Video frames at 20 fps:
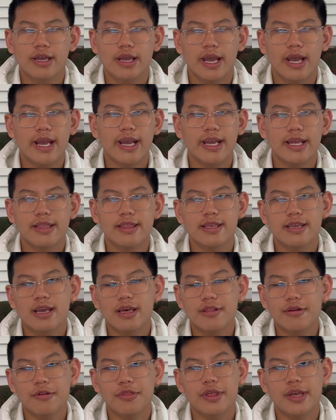And the
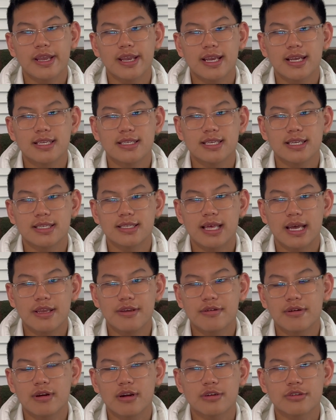other thing is that you
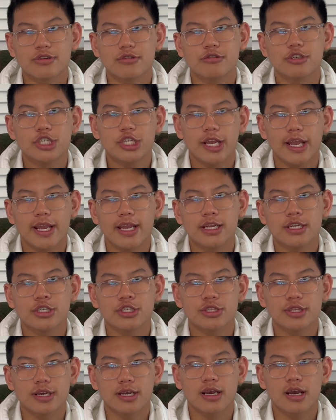can also change
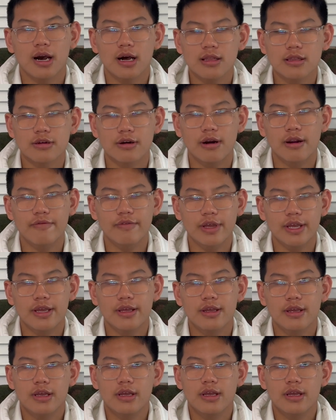the color of it,